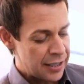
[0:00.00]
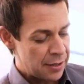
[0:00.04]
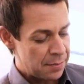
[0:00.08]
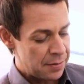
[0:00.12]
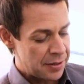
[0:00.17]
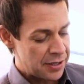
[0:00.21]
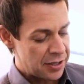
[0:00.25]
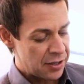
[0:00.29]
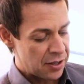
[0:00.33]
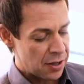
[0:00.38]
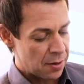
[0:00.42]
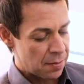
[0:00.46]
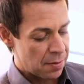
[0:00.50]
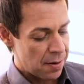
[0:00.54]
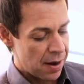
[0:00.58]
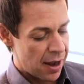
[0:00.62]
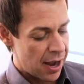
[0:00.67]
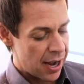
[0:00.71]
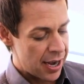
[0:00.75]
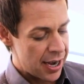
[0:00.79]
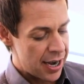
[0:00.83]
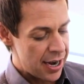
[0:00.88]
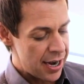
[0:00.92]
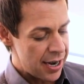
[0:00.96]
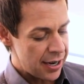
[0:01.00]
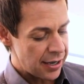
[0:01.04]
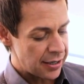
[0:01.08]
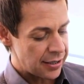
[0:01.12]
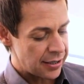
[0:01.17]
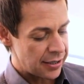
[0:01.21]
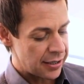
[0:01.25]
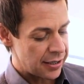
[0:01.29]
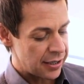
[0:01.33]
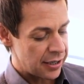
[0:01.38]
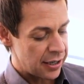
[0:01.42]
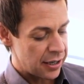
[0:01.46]
Dip into the
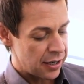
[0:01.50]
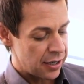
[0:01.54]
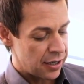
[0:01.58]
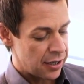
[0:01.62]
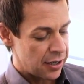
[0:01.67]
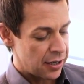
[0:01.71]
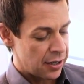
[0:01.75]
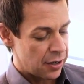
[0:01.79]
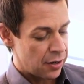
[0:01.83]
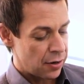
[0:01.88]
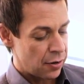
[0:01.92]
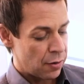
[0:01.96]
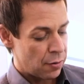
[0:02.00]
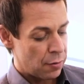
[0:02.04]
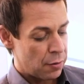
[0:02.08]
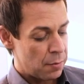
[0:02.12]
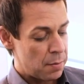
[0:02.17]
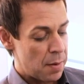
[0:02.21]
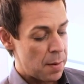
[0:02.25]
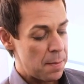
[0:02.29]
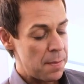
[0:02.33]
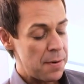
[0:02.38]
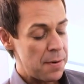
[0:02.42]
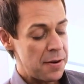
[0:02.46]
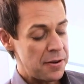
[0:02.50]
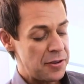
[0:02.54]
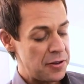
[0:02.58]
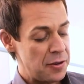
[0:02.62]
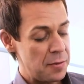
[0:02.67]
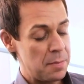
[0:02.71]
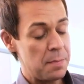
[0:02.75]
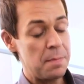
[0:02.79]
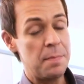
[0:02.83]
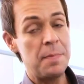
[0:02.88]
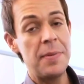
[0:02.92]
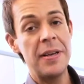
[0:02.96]
product. Remember to
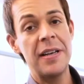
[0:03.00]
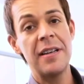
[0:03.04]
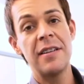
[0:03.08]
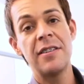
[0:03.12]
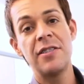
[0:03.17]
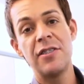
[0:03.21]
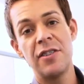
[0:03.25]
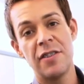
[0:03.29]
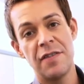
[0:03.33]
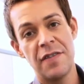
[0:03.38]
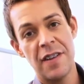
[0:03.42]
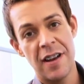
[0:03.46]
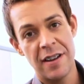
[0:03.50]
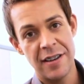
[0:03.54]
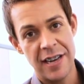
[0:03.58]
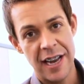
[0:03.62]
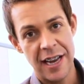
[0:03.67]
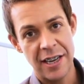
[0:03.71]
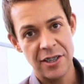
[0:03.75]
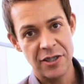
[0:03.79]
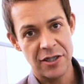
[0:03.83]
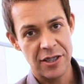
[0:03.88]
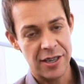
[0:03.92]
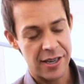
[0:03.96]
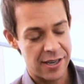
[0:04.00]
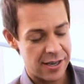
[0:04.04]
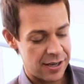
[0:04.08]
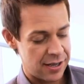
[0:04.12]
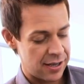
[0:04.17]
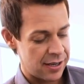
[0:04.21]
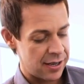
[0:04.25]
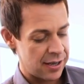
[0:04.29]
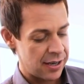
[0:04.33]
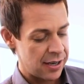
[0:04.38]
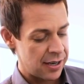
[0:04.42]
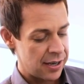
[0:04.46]
build your
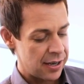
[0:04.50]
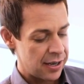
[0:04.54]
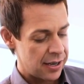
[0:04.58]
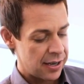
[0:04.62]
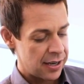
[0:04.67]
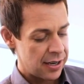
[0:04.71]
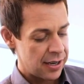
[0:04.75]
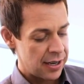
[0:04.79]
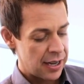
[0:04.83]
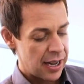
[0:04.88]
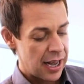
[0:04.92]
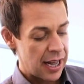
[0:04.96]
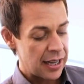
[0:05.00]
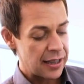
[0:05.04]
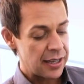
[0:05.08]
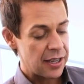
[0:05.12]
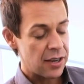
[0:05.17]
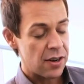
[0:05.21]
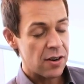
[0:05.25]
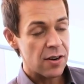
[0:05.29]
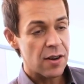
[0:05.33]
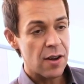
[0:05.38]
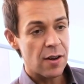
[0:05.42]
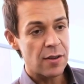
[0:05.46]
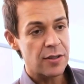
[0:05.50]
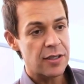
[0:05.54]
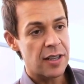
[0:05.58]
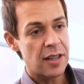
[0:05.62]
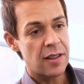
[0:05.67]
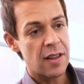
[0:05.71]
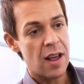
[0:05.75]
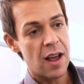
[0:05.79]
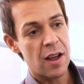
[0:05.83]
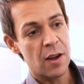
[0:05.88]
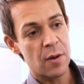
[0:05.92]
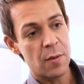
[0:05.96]
foundation. A little goes a
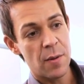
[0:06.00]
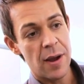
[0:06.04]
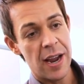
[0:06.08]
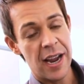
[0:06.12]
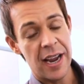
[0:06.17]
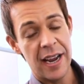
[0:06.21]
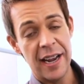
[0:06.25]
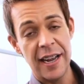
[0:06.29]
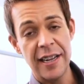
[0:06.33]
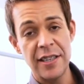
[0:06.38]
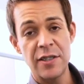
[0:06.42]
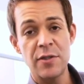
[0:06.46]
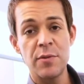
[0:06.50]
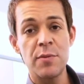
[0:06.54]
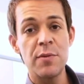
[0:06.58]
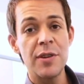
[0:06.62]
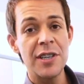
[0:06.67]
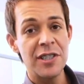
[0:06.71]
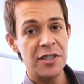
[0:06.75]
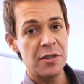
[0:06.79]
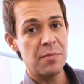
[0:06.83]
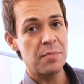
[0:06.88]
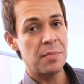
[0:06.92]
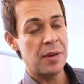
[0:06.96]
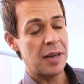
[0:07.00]
long way. It's rich in